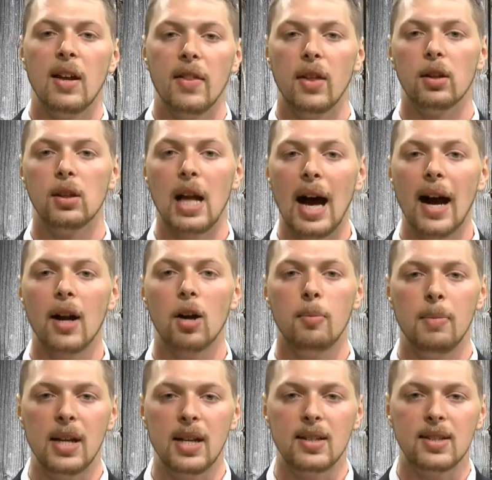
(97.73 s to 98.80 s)
the liar
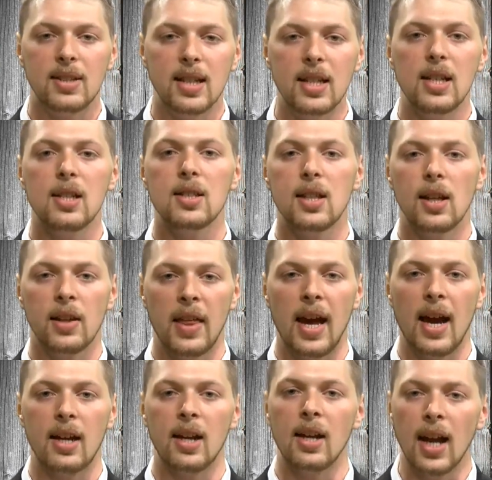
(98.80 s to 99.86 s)
may seize
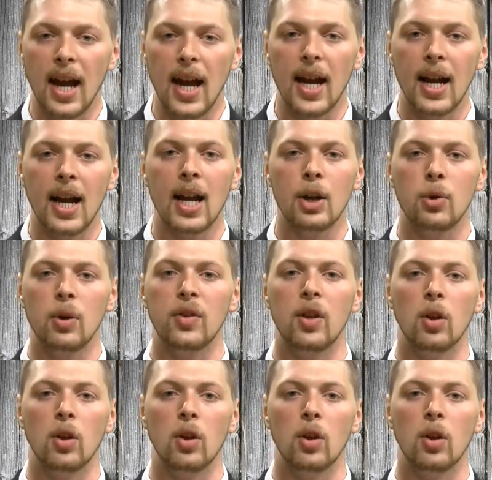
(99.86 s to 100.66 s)
that and hang on to it.